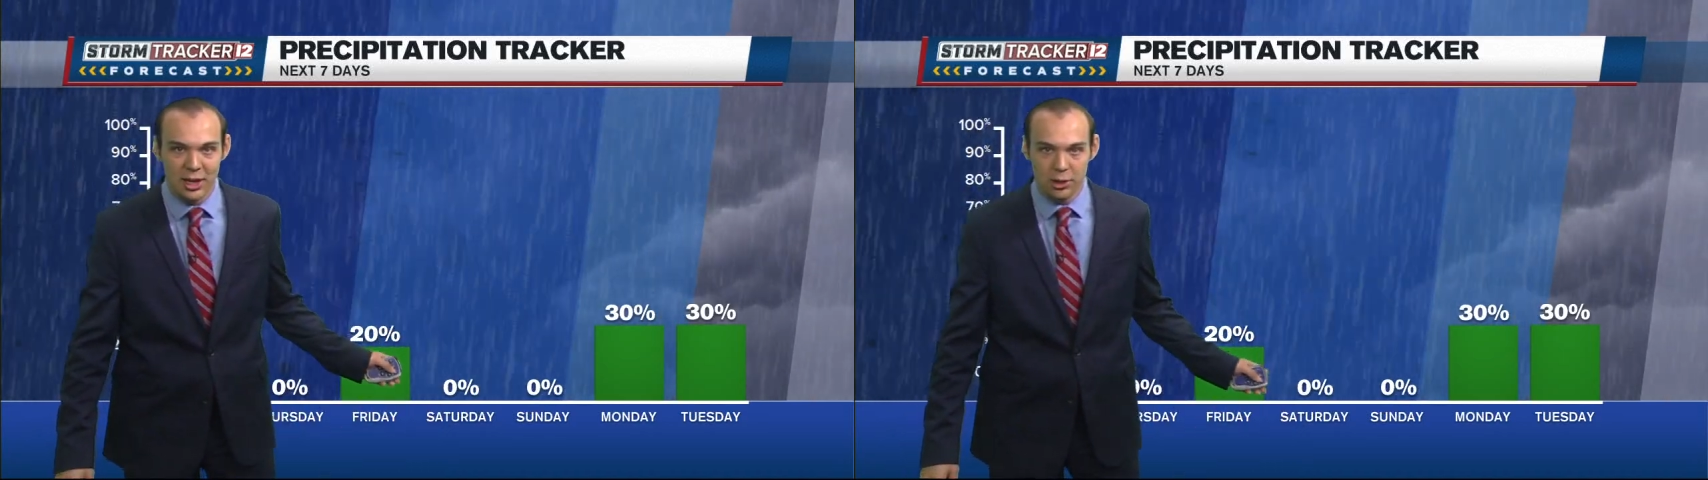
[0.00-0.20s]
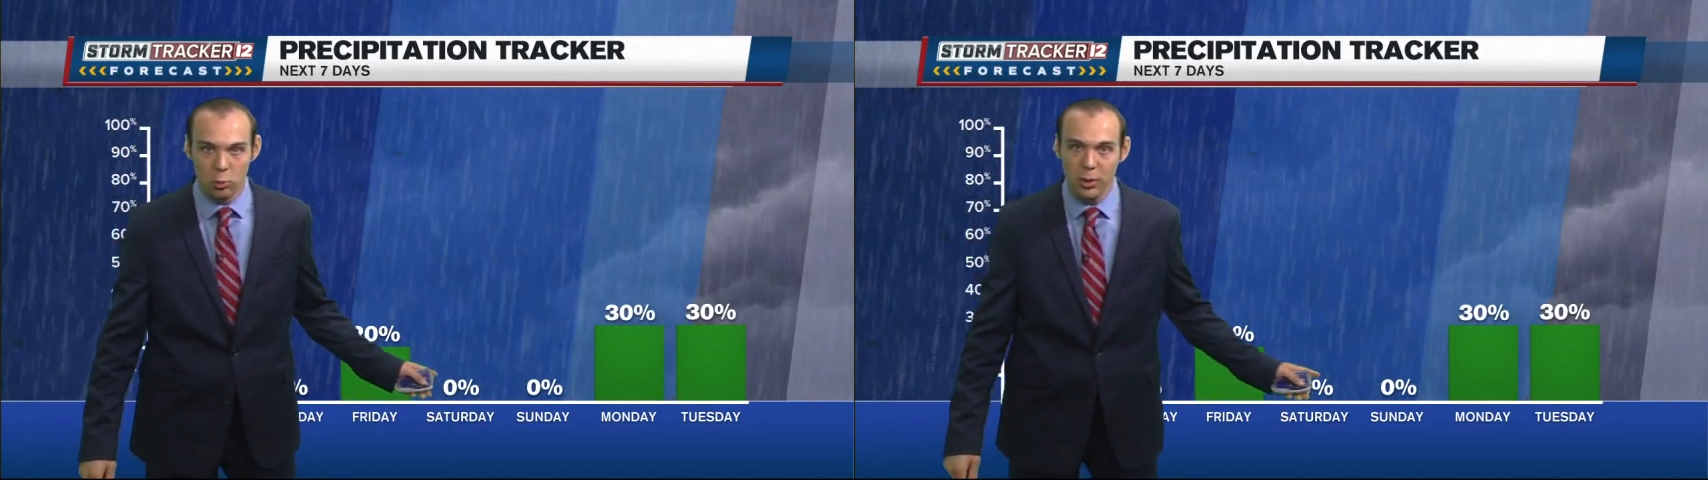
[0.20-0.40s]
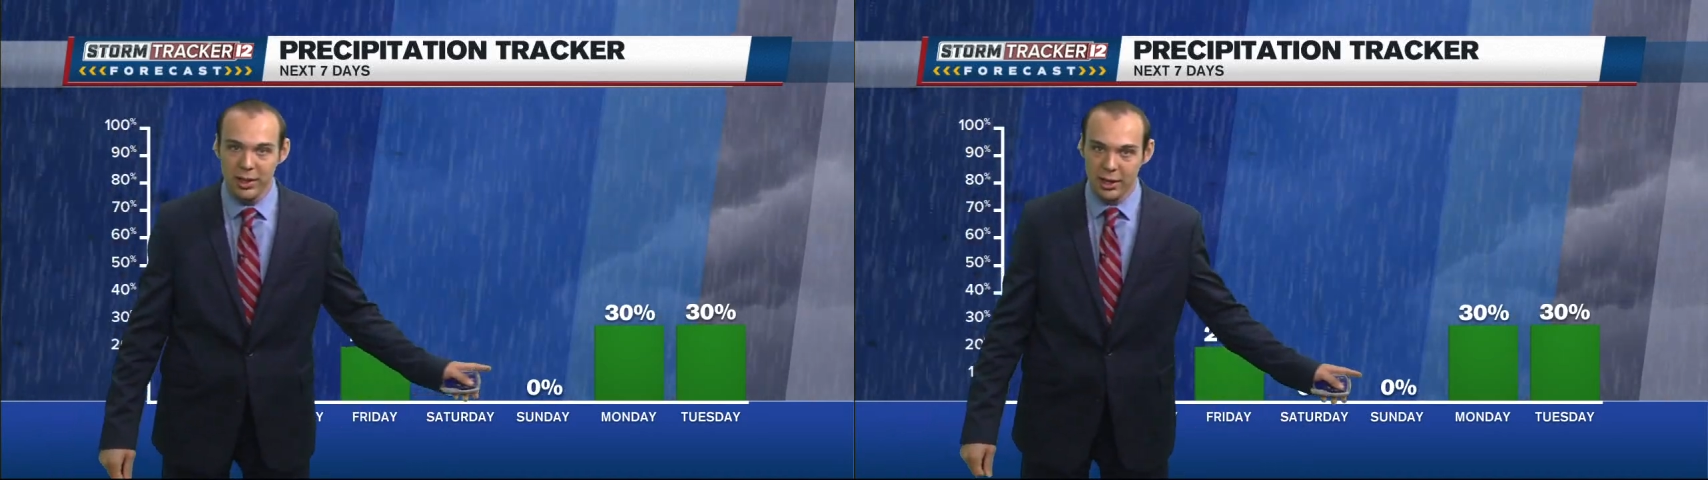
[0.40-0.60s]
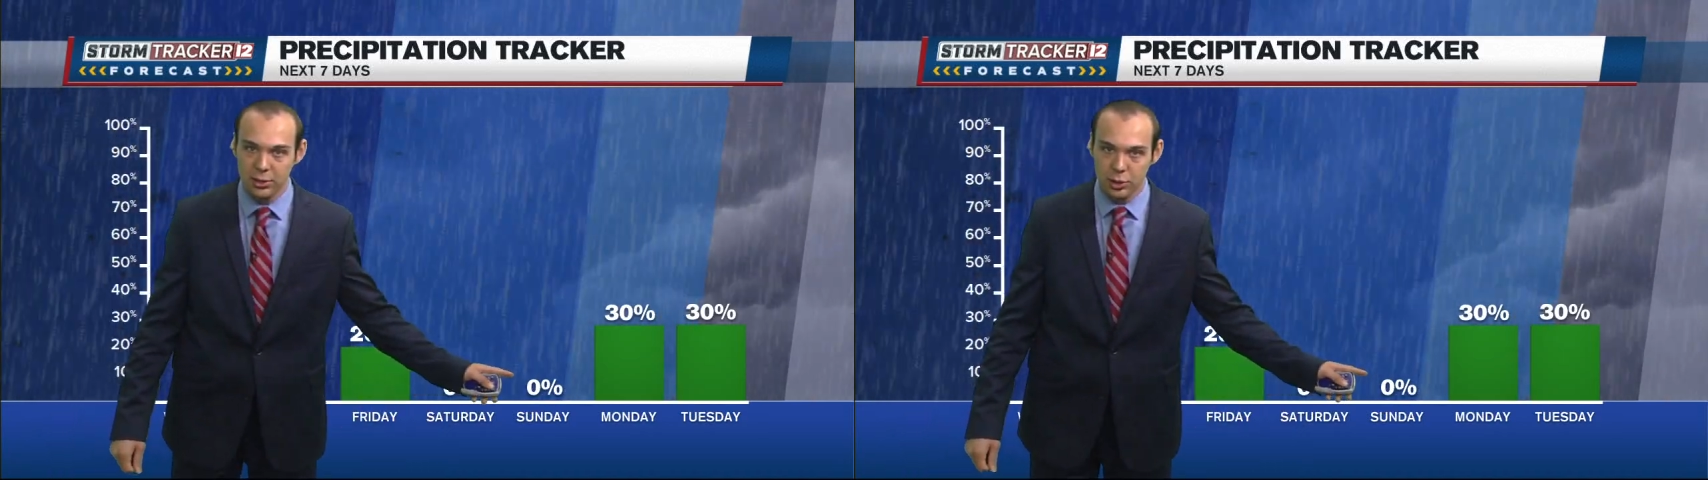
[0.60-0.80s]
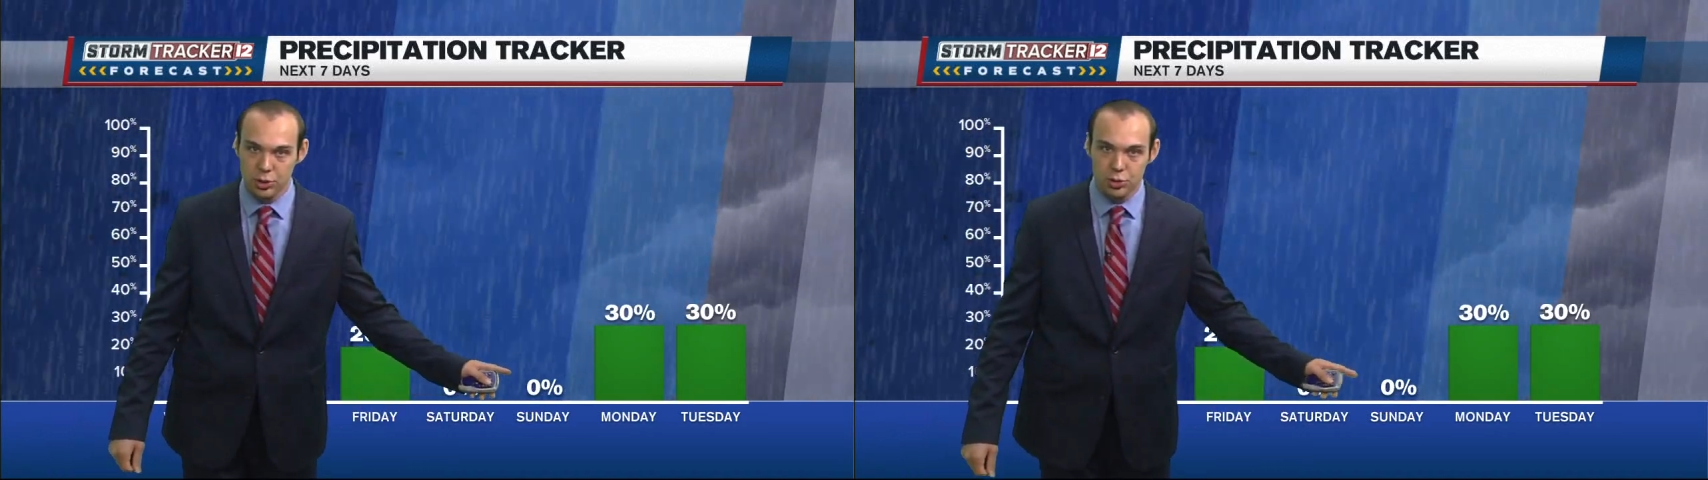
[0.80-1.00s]
The
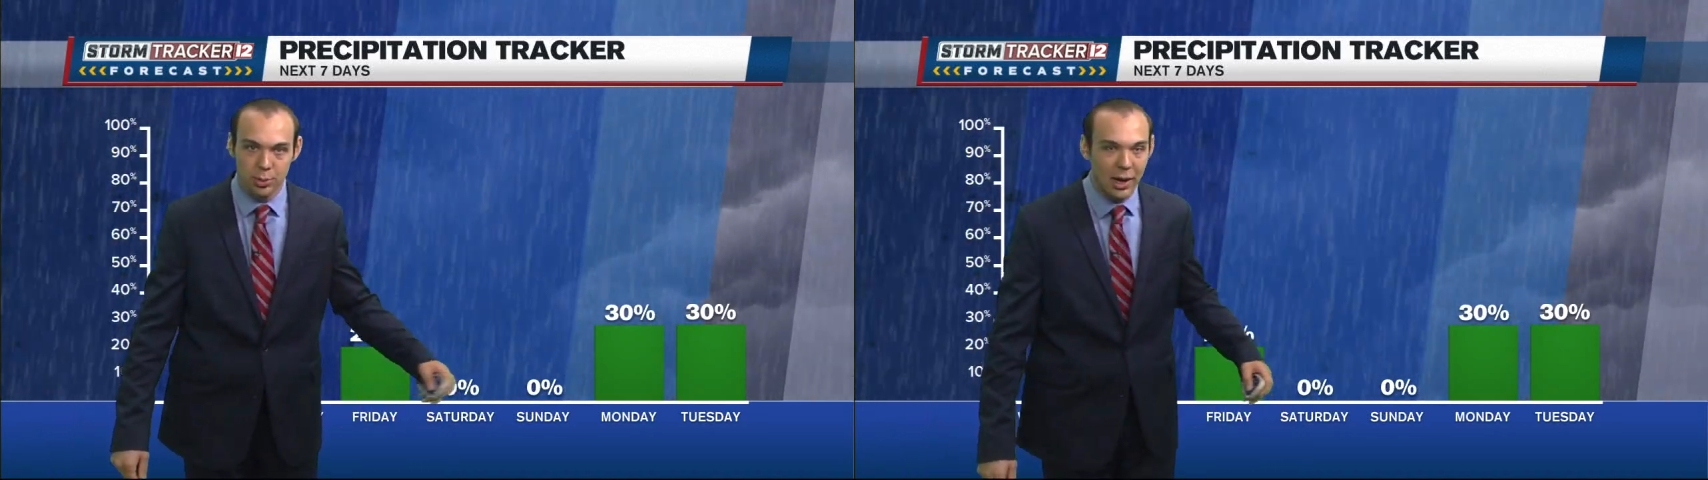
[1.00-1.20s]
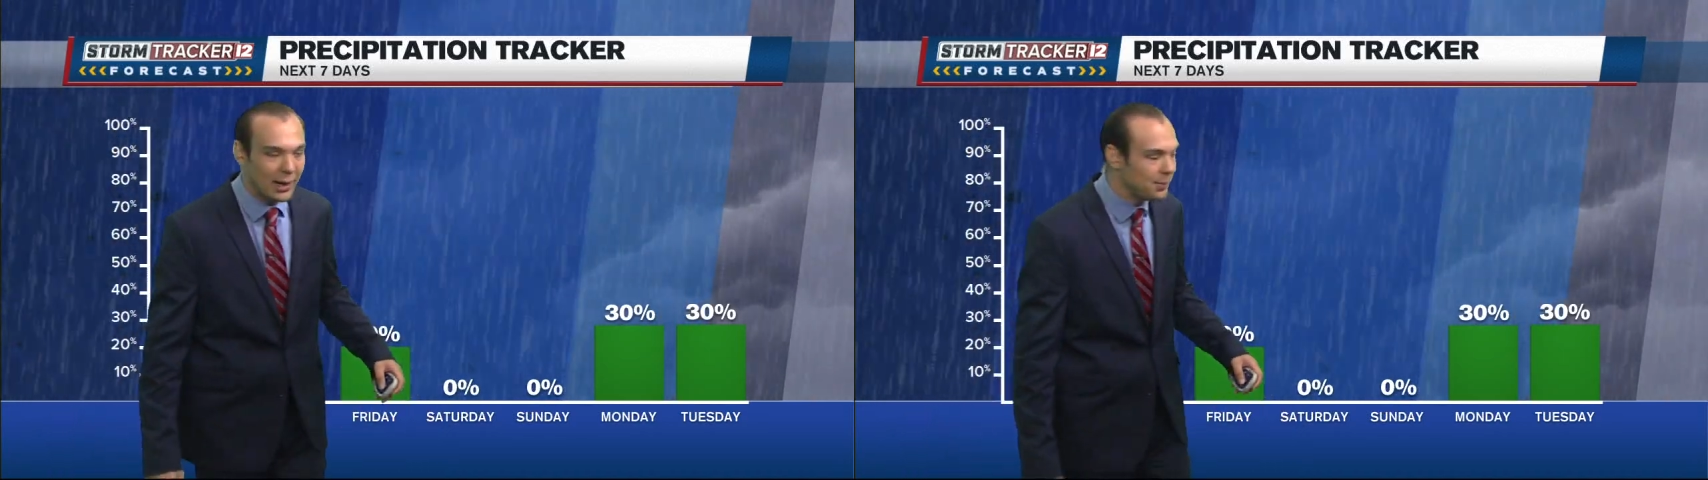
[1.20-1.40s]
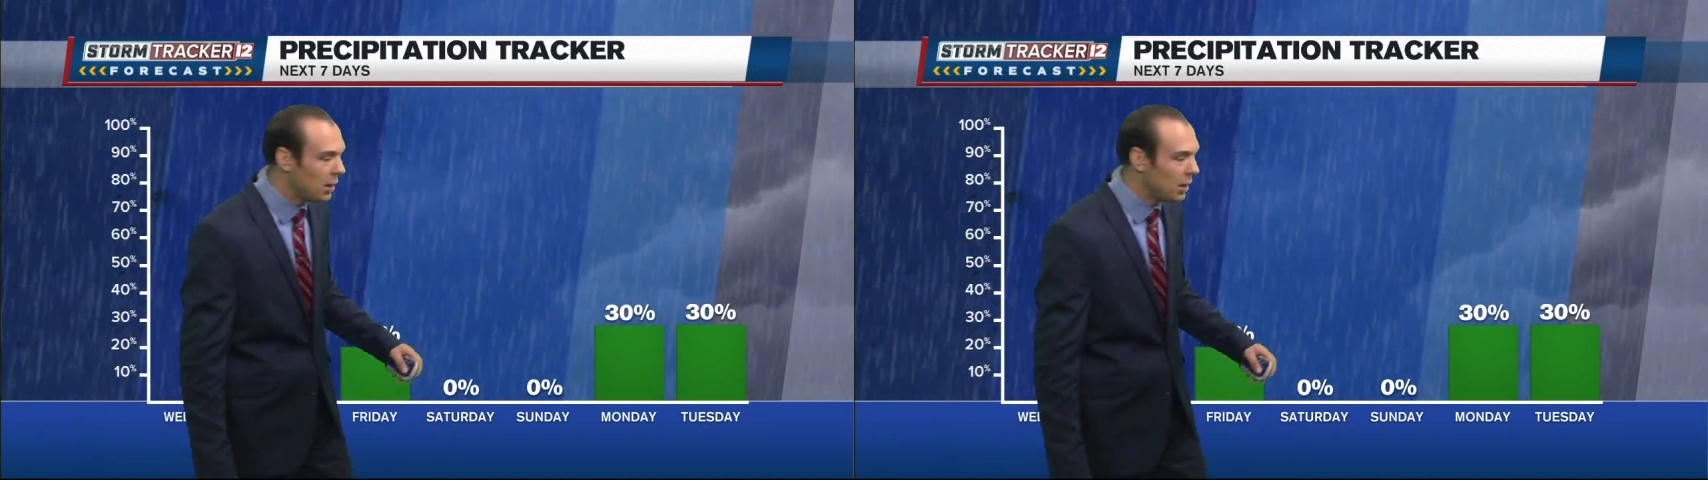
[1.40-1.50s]
weekend looks dry